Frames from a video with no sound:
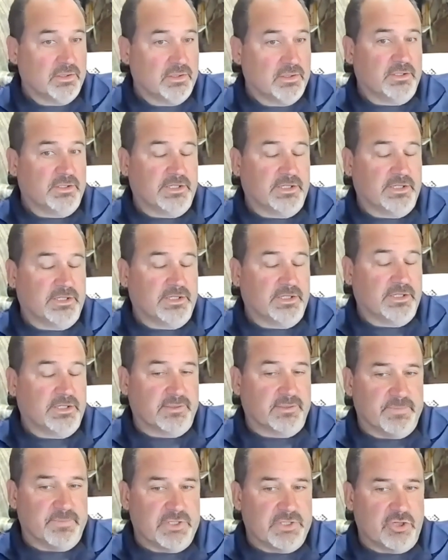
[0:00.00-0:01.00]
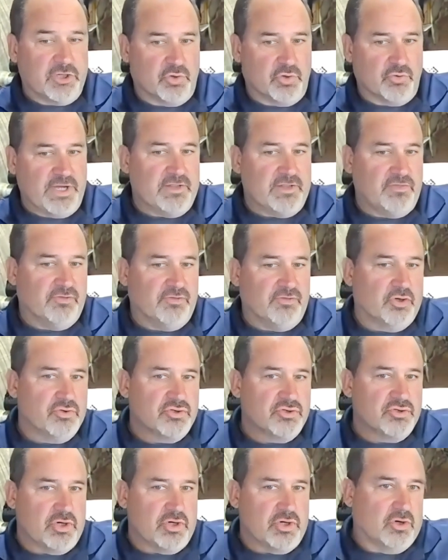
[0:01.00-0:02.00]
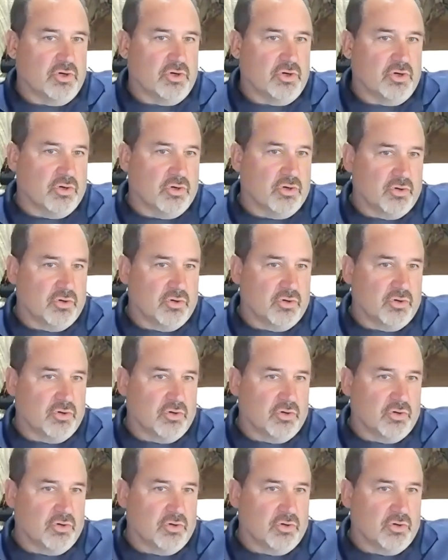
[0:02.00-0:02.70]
So that those are